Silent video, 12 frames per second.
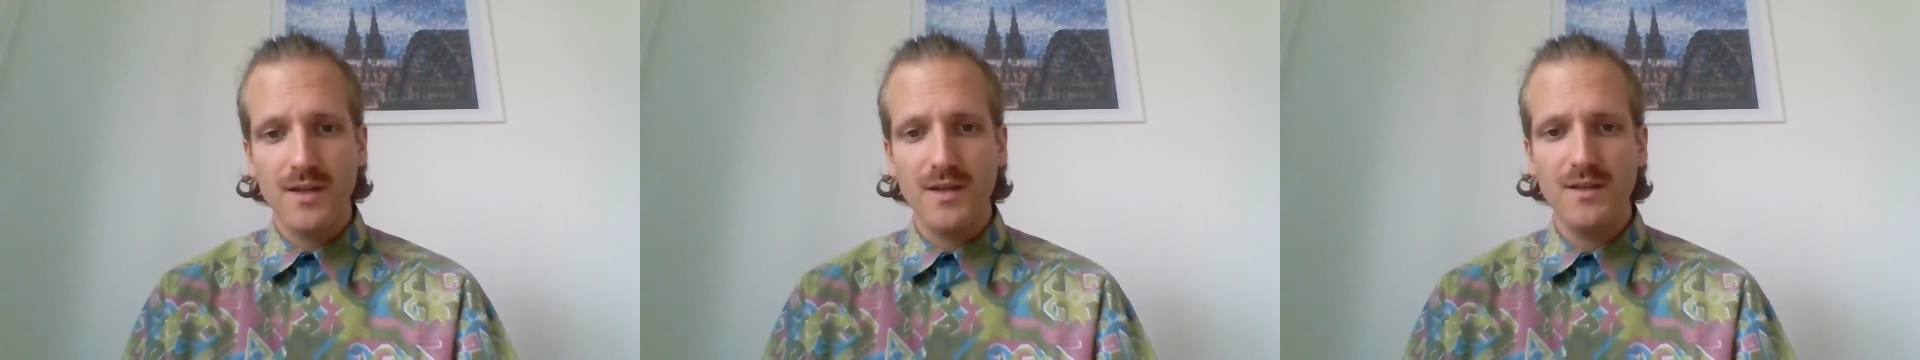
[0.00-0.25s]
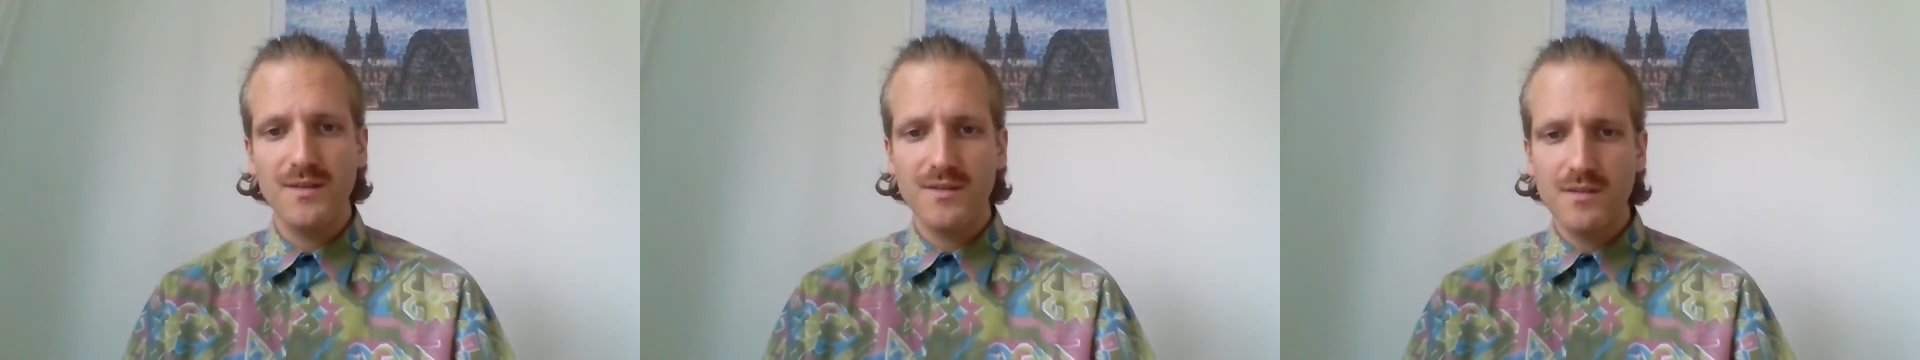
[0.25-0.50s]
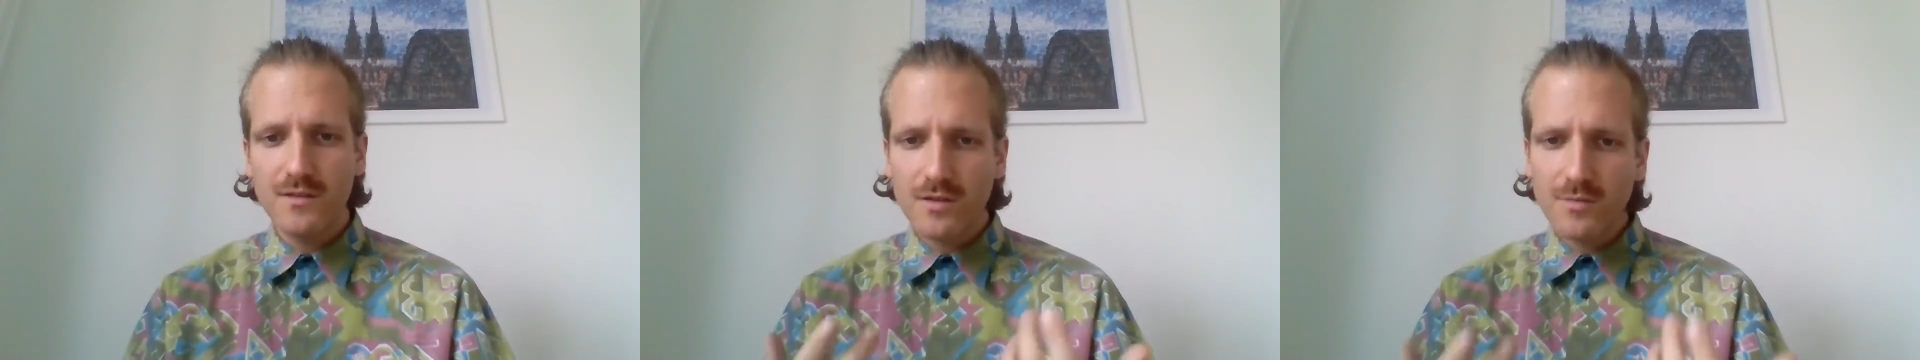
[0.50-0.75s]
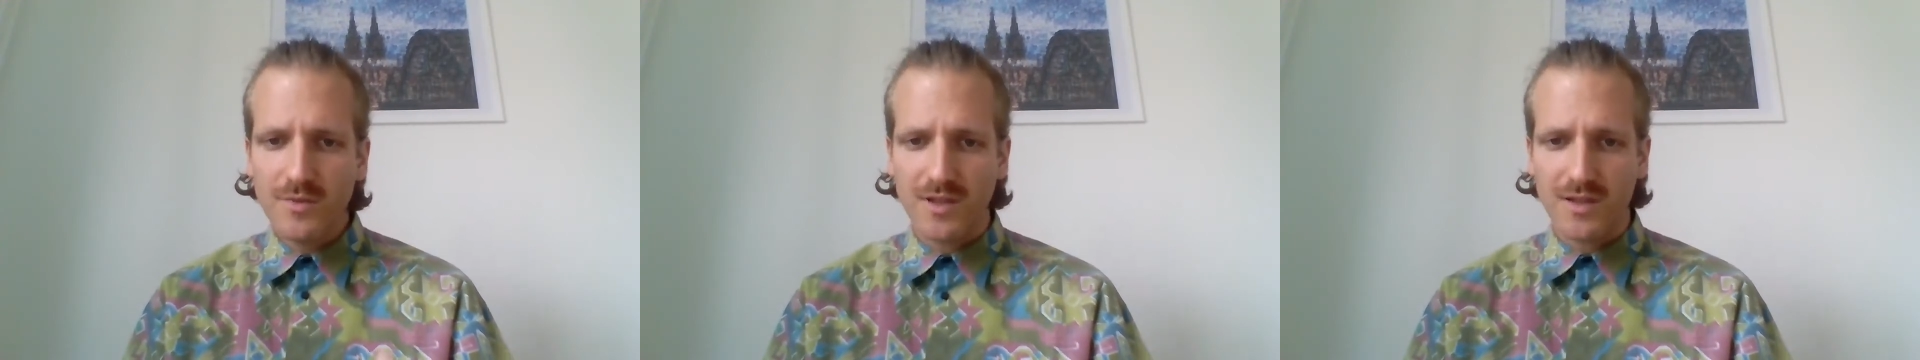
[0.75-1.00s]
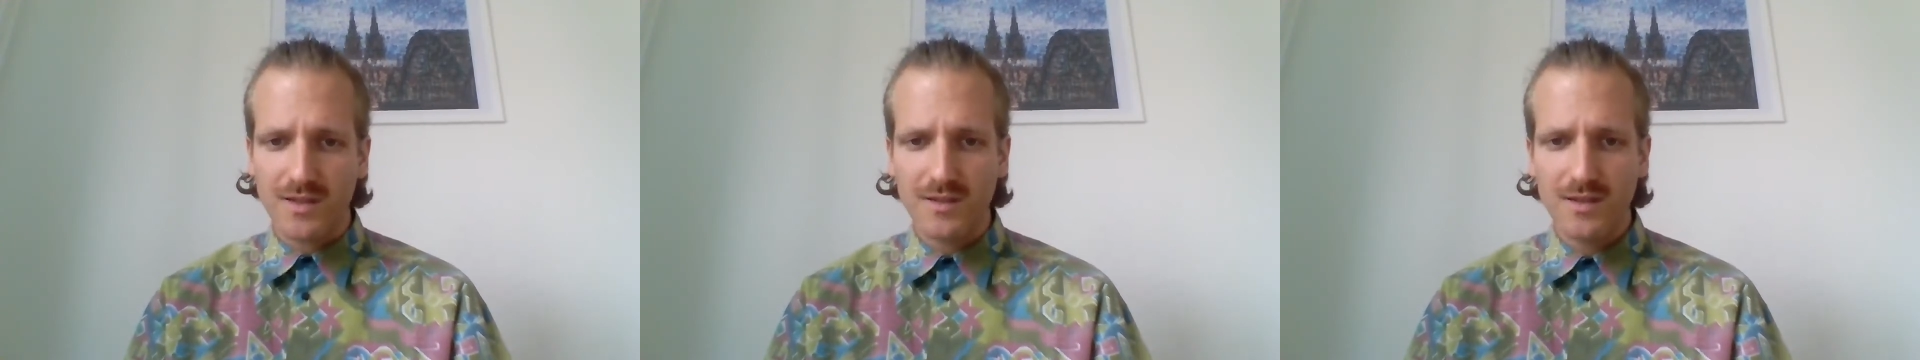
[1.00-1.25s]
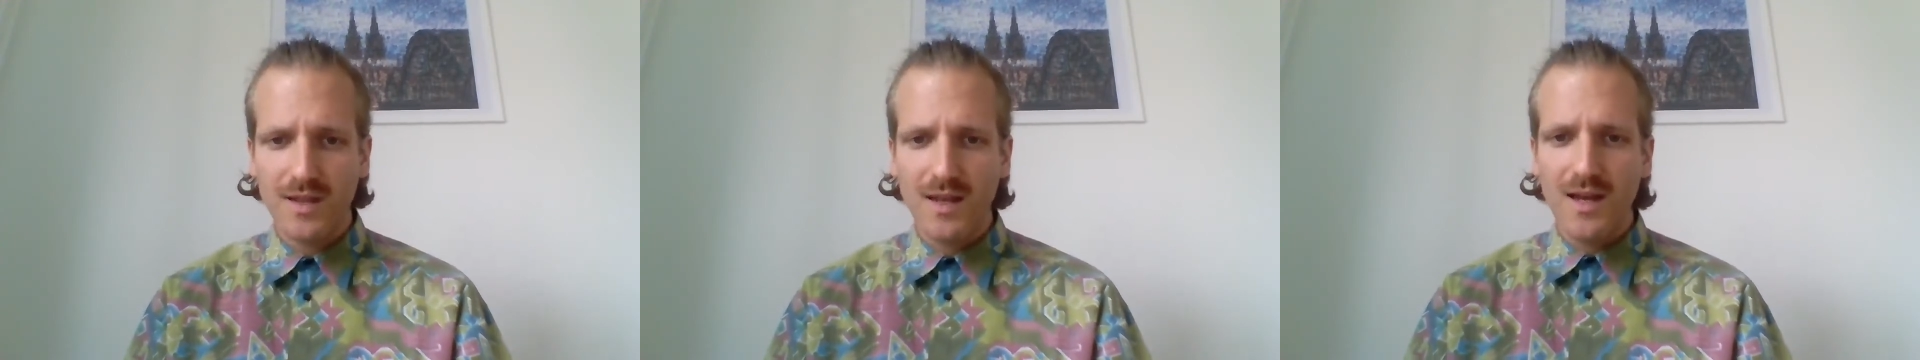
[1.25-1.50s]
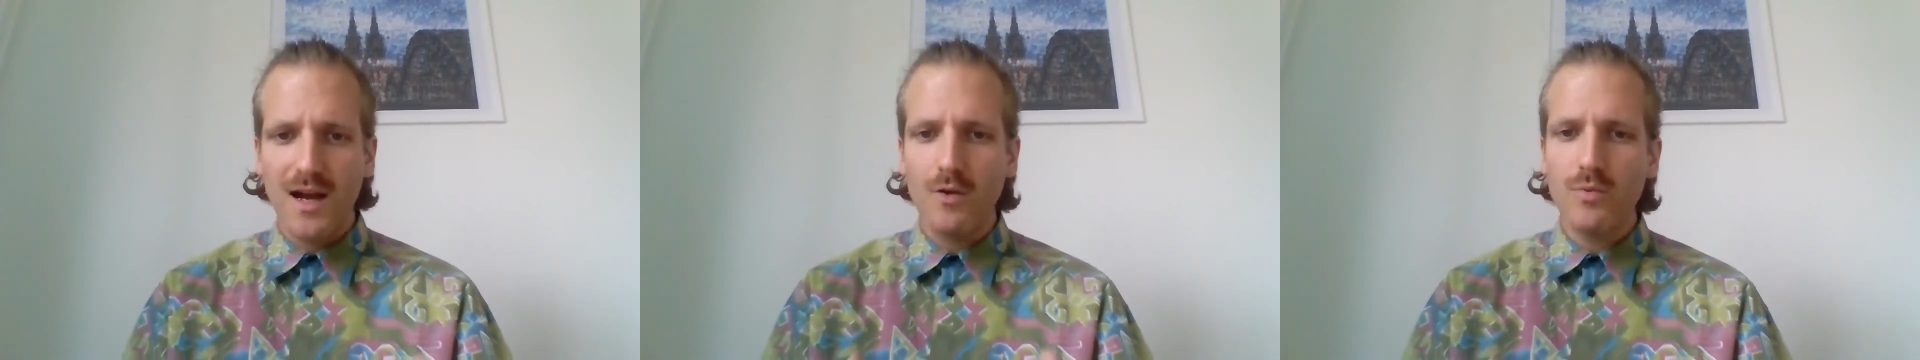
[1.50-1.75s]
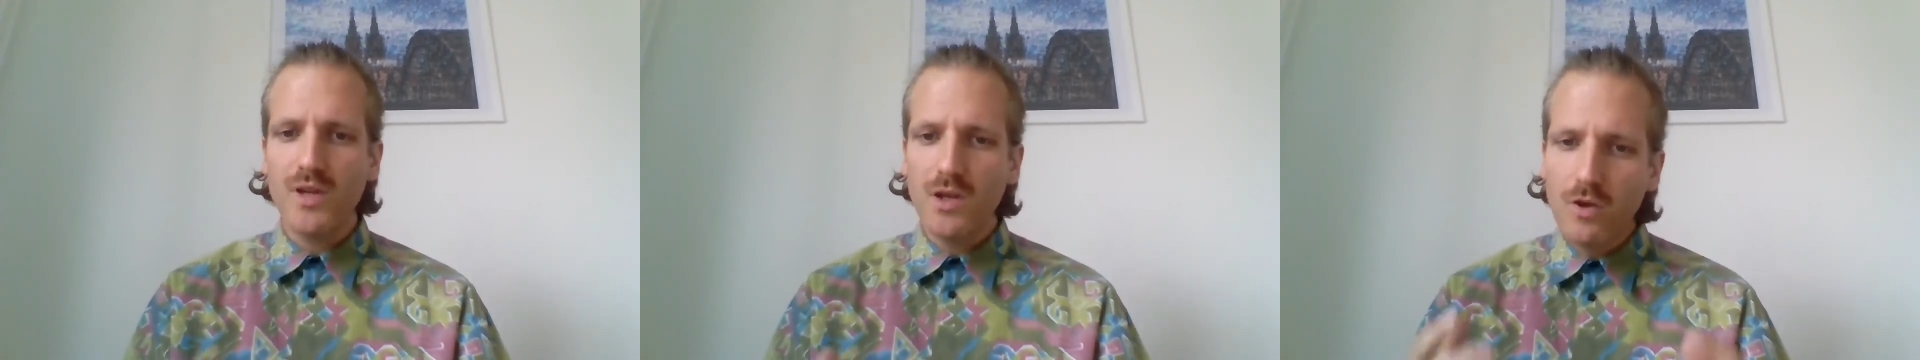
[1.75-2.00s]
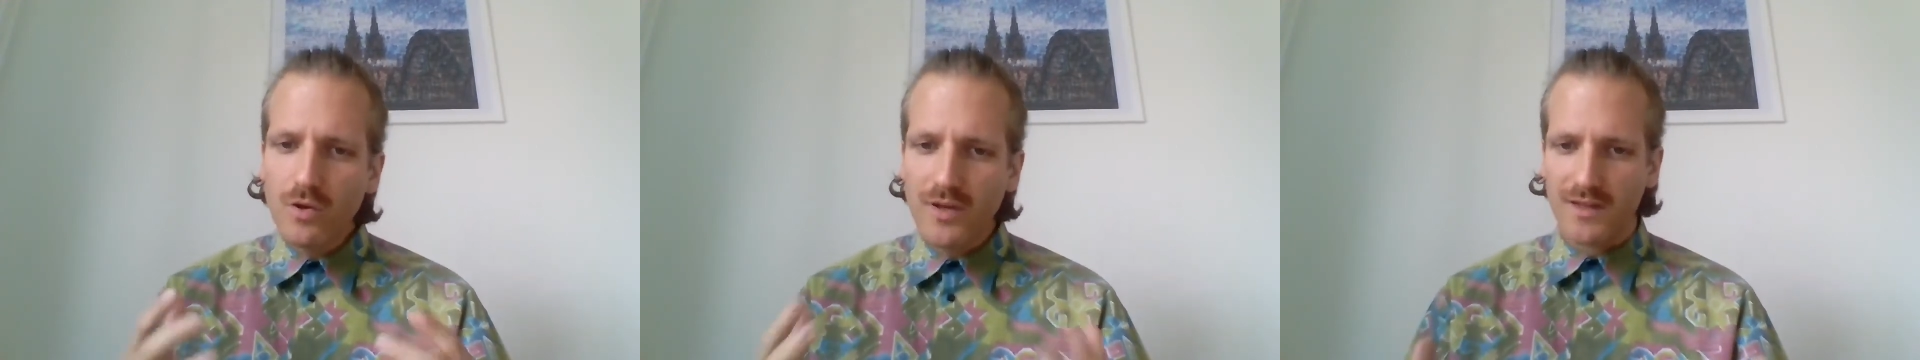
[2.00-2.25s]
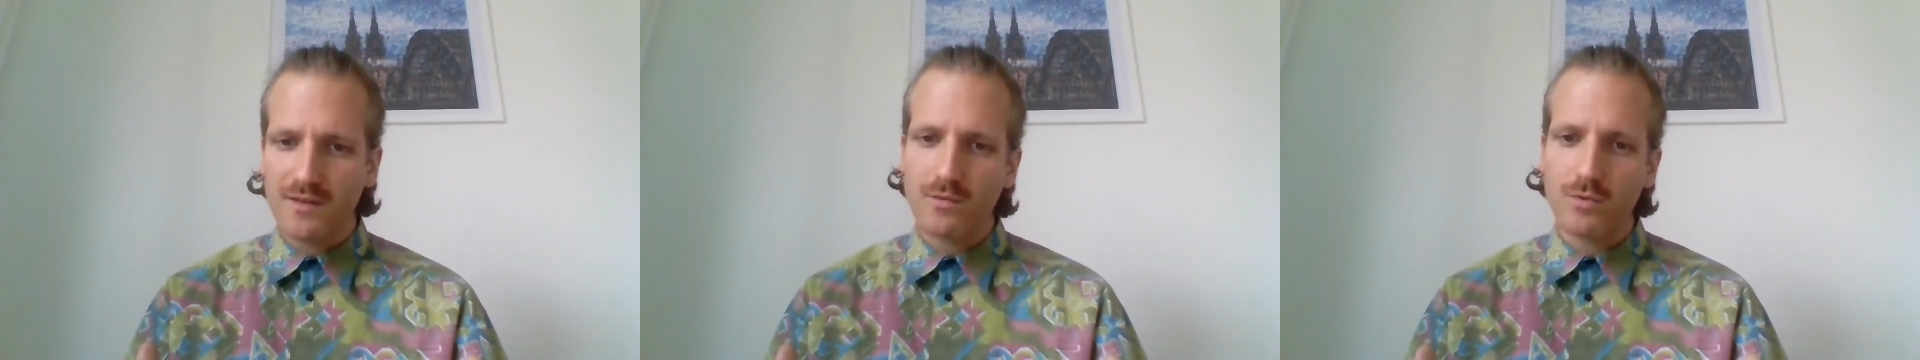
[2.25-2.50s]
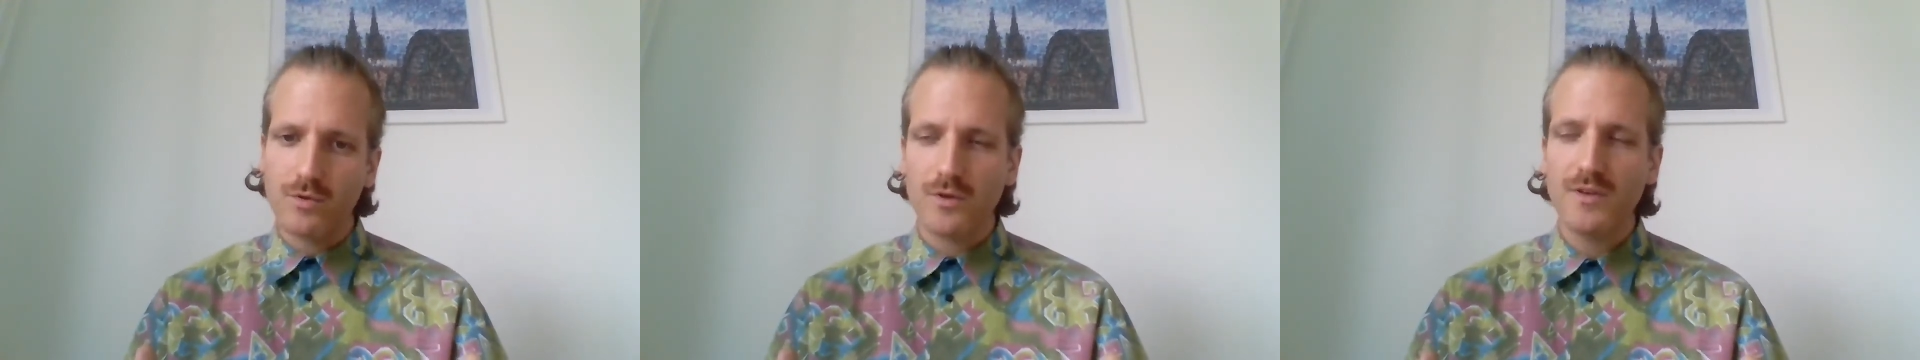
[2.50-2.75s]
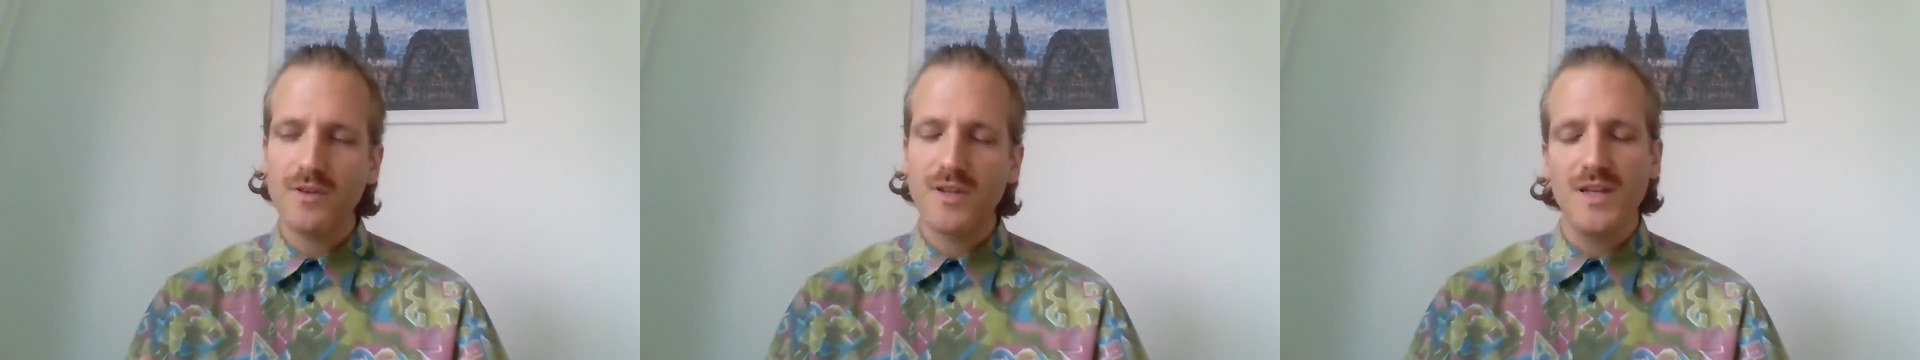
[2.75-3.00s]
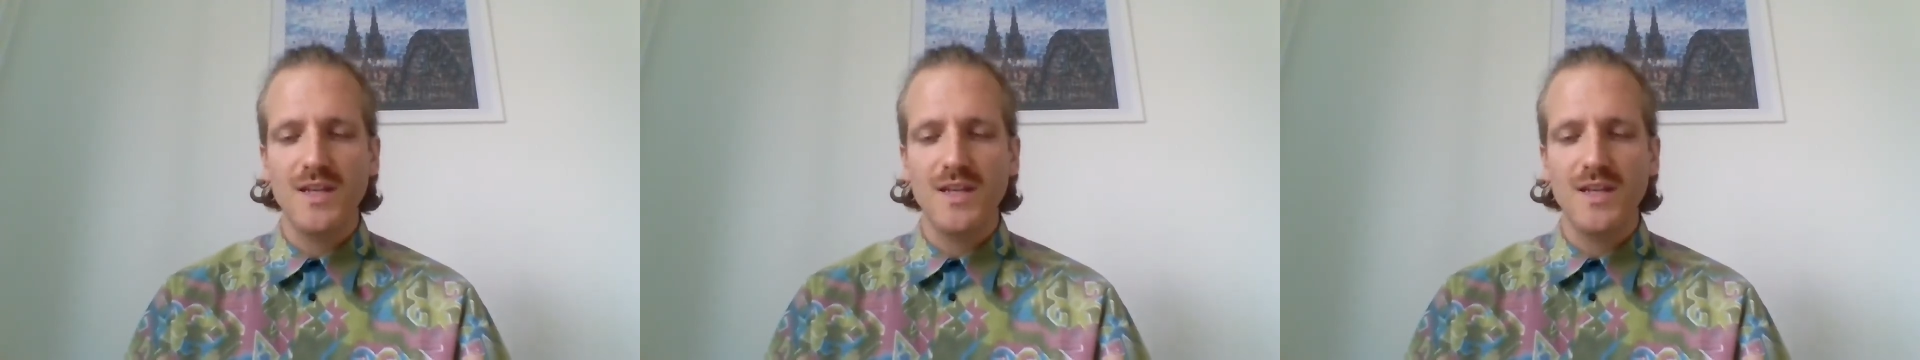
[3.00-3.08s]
is determining how we look at the world,